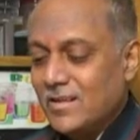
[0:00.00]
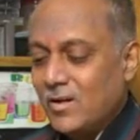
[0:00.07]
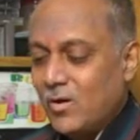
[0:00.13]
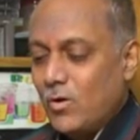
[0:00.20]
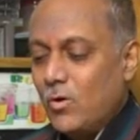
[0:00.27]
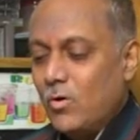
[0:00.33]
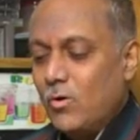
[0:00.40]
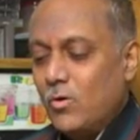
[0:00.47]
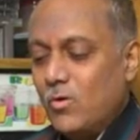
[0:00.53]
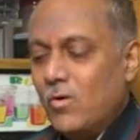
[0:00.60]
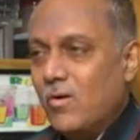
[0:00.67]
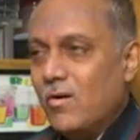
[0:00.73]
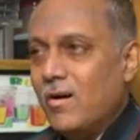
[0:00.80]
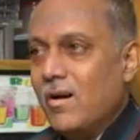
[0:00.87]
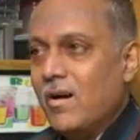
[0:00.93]

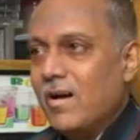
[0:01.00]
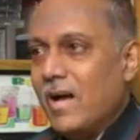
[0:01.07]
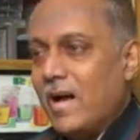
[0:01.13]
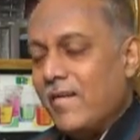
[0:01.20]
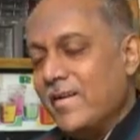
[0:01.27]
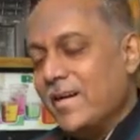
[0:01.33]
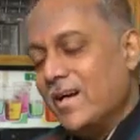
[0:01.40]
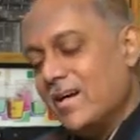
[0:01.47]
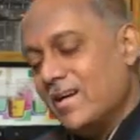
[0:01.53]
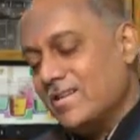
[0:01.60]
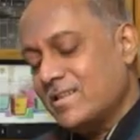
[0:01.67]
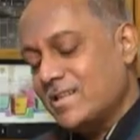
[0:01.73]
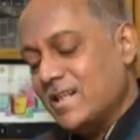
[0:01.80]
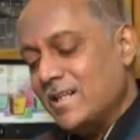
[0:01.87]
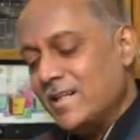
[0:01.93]
who, having her
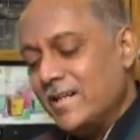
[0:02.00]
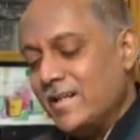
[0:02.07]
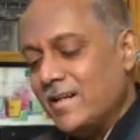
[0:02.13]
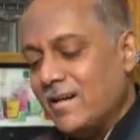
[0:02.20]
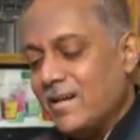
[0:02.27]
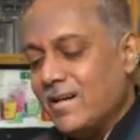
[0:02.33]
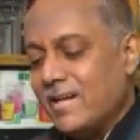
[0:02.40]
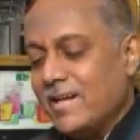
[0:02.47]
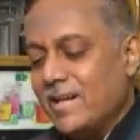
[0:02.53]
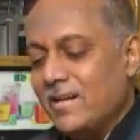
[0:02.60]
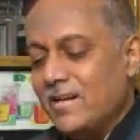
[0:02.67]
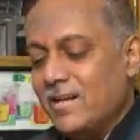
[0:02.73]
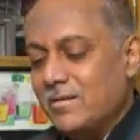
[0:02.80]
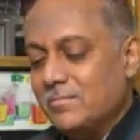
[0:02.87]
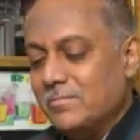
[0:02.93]
son and her
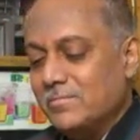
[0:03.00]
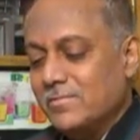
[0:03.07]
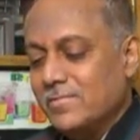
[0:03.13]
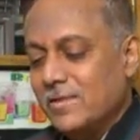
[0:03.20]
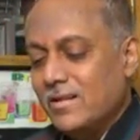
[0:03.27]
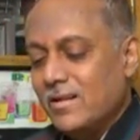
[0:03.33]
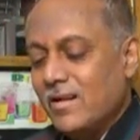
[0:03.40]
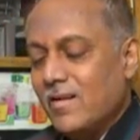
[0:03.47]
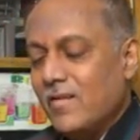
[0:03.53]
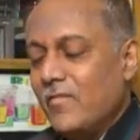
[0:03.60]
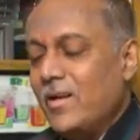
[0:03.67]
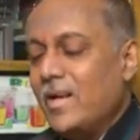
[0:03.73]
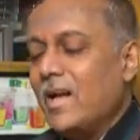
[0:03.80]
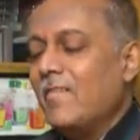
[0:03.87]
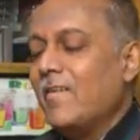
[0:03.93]
kingdom,
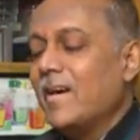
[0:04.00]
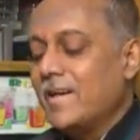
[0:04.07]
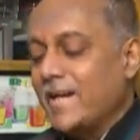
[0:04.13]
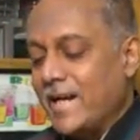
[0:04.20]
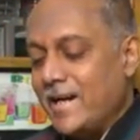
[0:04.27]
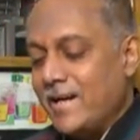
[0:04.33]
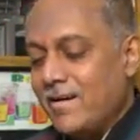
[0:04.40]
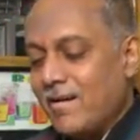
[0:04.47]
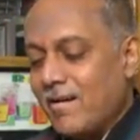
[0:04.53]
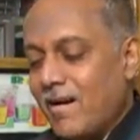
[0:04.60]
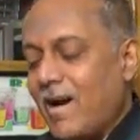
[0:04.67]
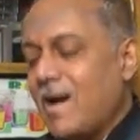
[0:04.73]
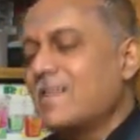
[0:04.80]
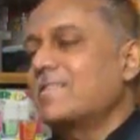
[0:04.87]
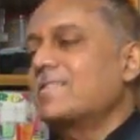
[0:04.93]
will have attained her
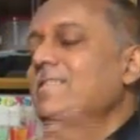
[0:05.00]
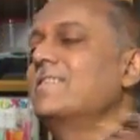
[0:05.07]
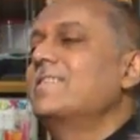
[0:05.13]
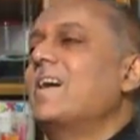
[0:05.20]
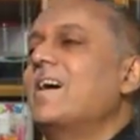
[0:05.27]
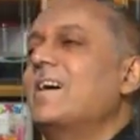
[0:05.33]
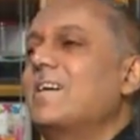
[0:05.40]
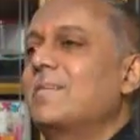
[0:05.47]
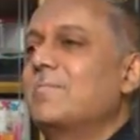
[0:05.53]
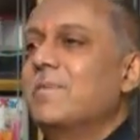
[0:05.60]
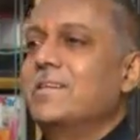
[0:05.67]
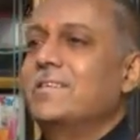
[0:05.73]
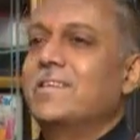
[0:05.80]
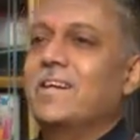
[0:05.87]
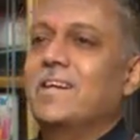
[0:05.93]
heart's desire,
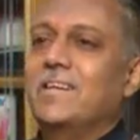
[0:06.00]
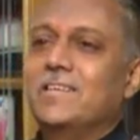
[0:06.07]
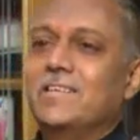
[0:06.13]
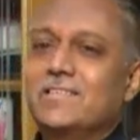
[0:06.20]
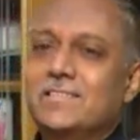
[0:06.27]
my child.